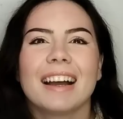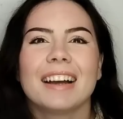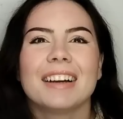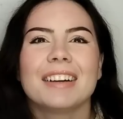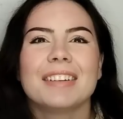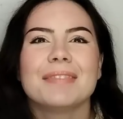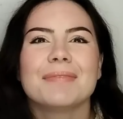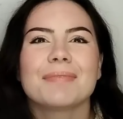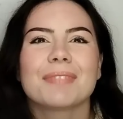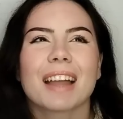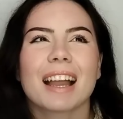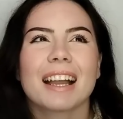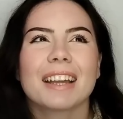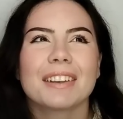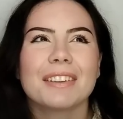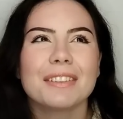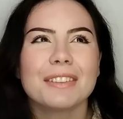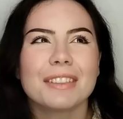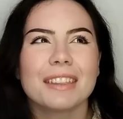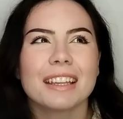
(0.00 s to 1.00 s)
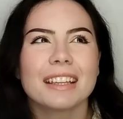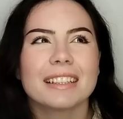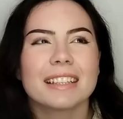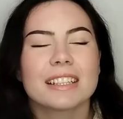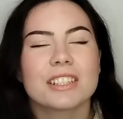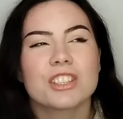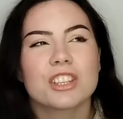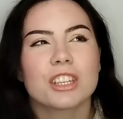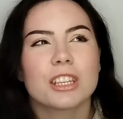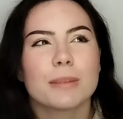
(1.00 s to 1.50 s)
I don't think
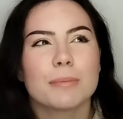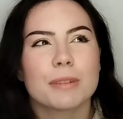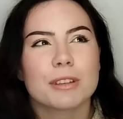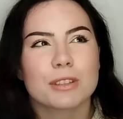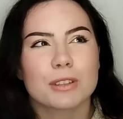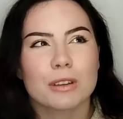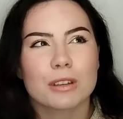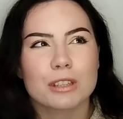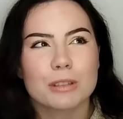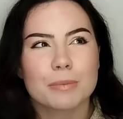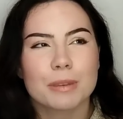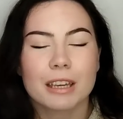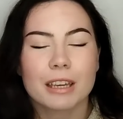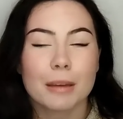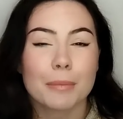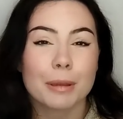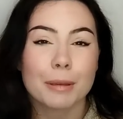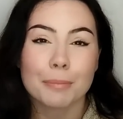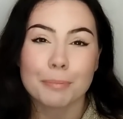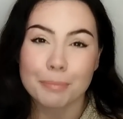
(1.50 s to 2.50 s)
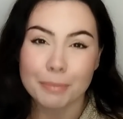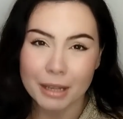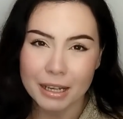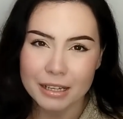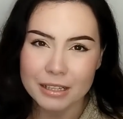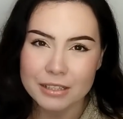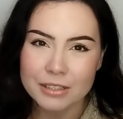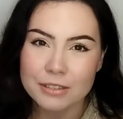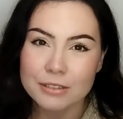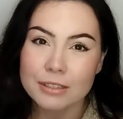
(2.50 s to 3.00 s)
that Chidimma is going to be coming
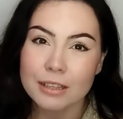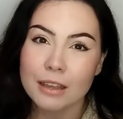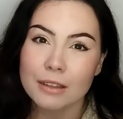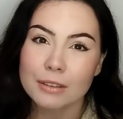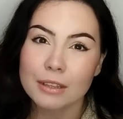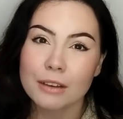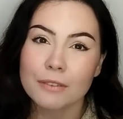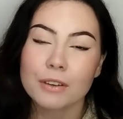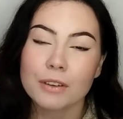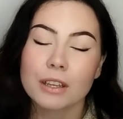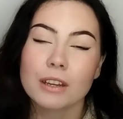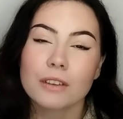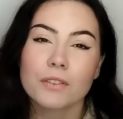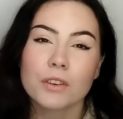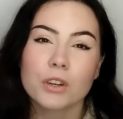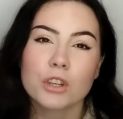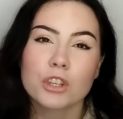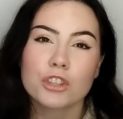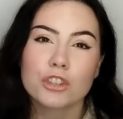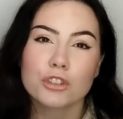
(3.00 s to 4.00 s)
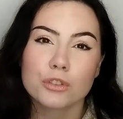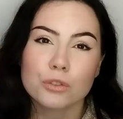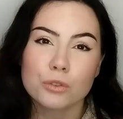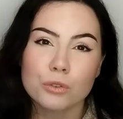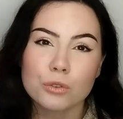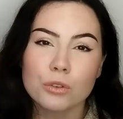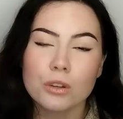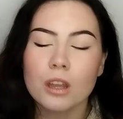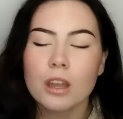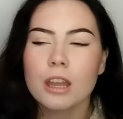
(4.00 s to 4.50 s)
back to South Africa very
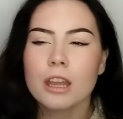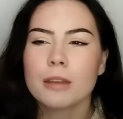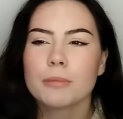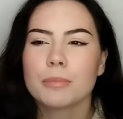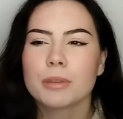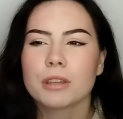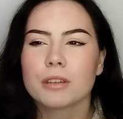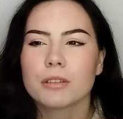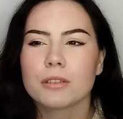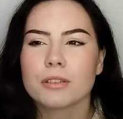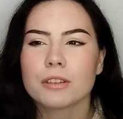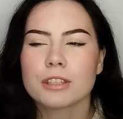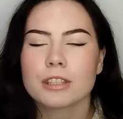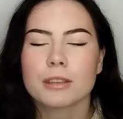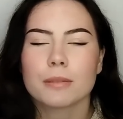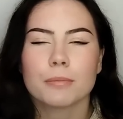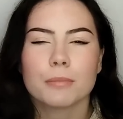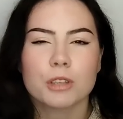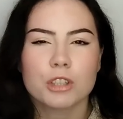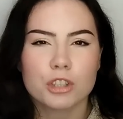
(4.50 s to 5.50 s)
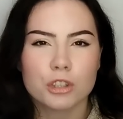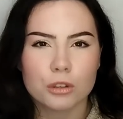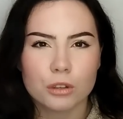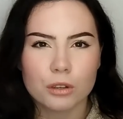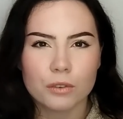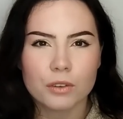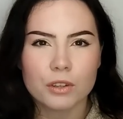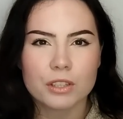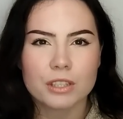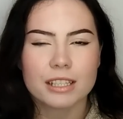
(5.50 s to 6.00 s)
soon, because Miss
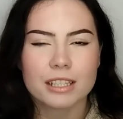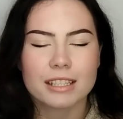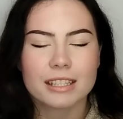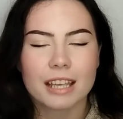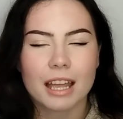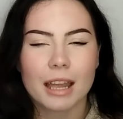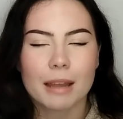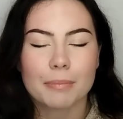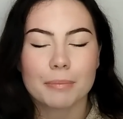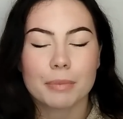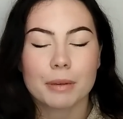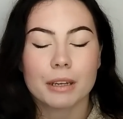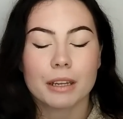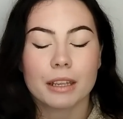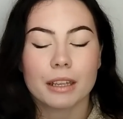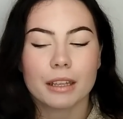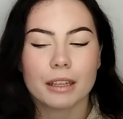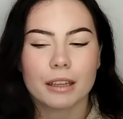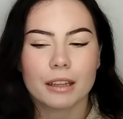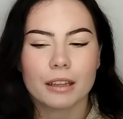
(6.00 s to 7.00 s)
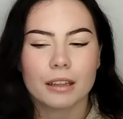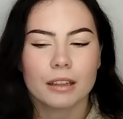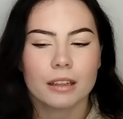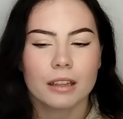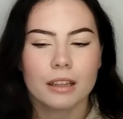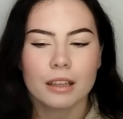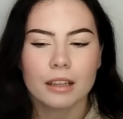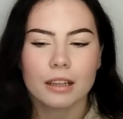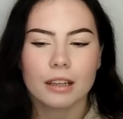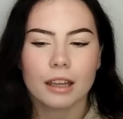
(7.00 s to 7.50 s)
Universe is
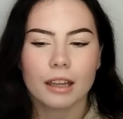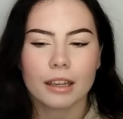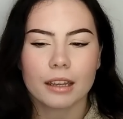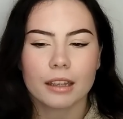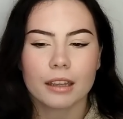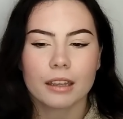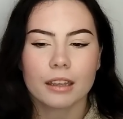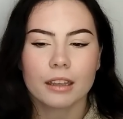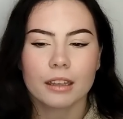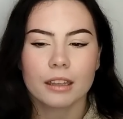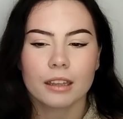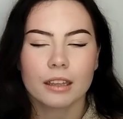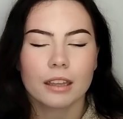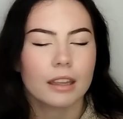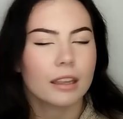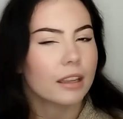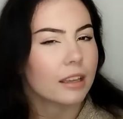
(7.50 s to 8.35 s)
happening like